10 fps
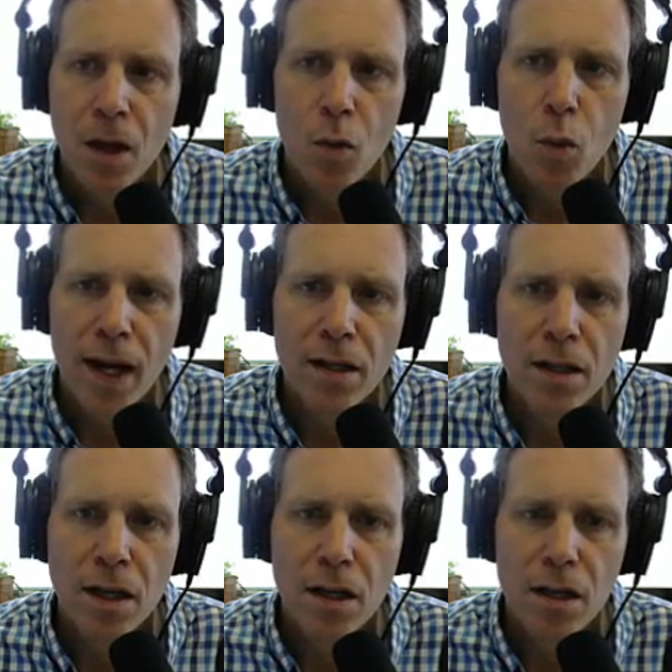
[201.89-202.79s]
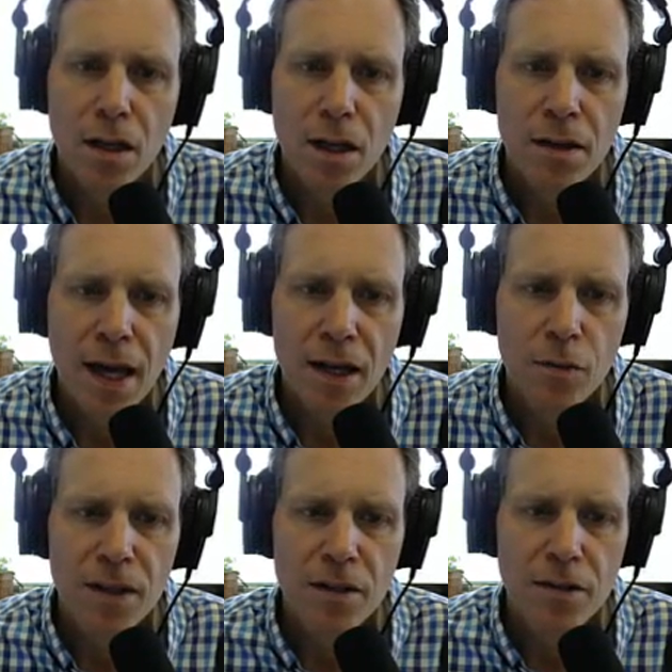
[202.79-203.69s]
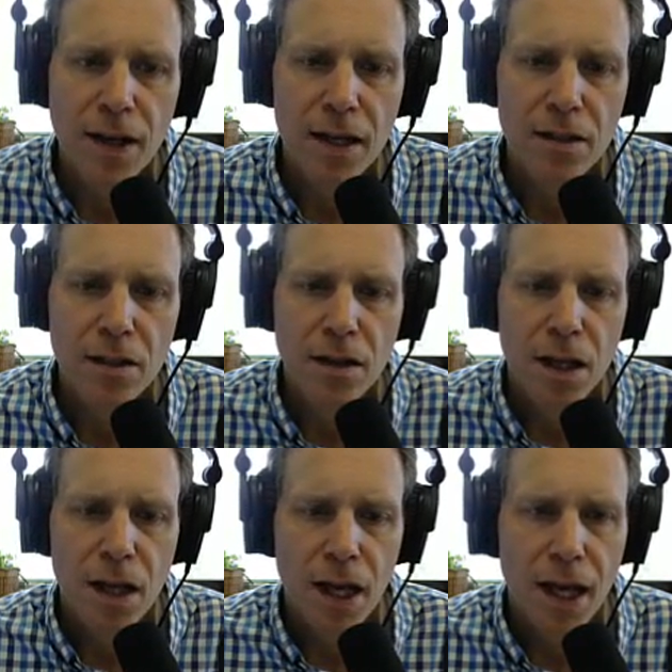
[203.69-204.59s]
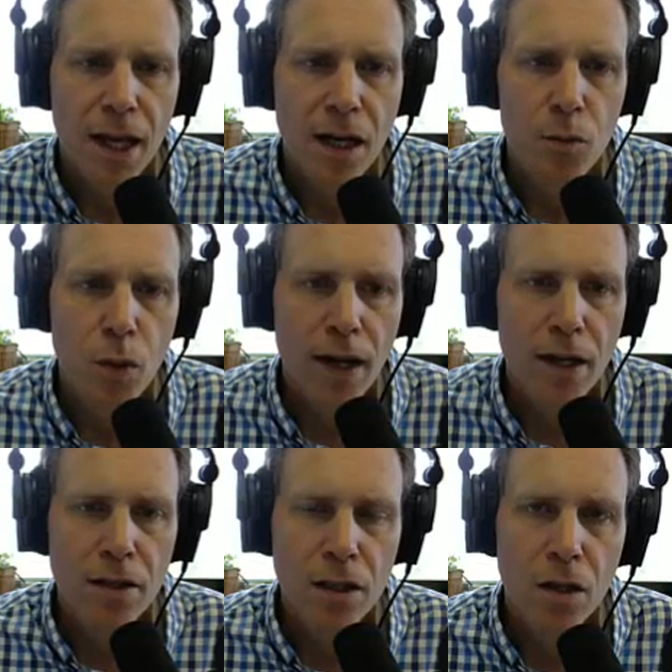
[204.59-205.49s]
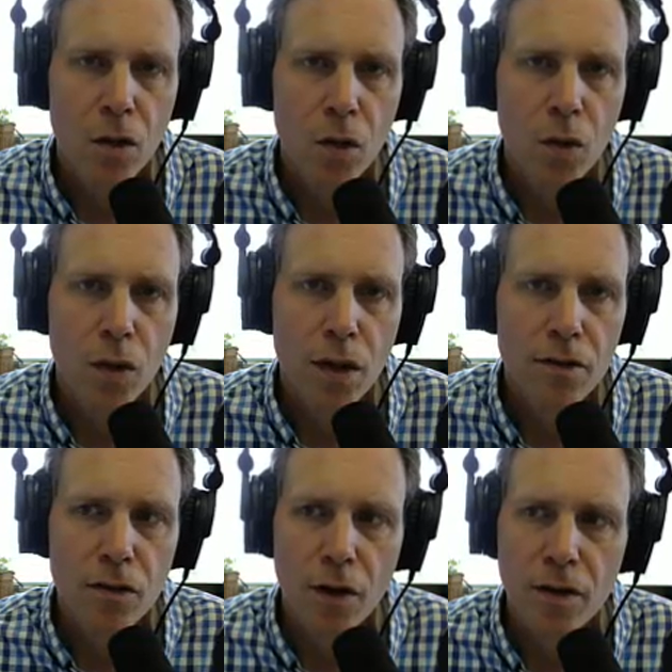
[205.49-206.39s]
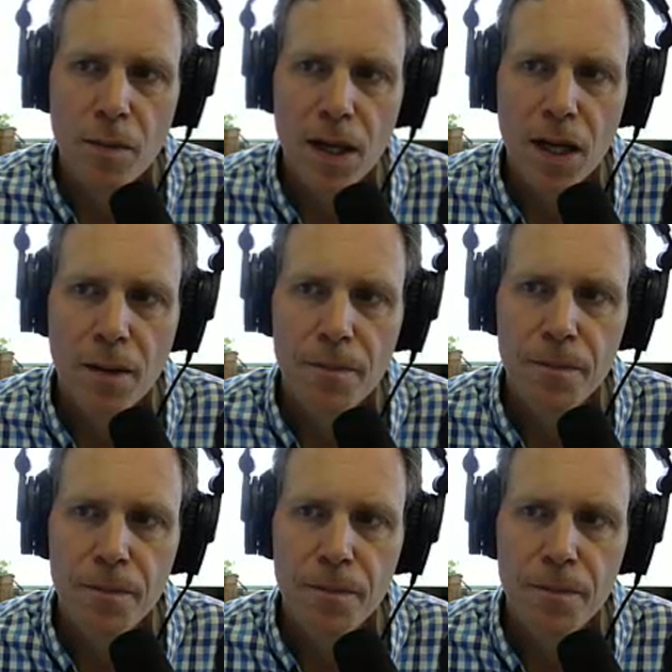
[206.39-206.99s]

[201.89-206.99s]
When that has been sent and I'm ready to start the meeting,